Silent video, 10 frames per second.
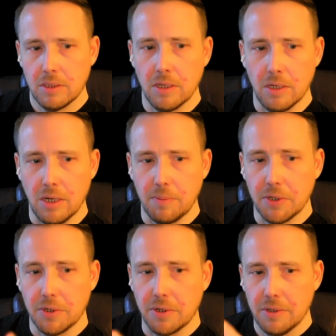up
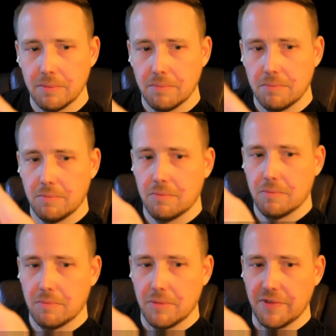here,
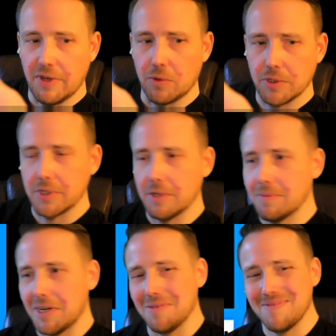if that works. Yeah,
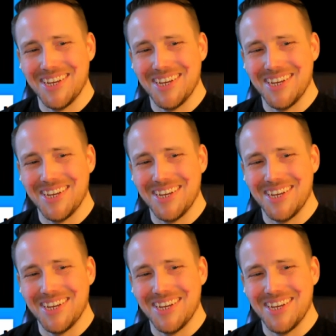I don't know.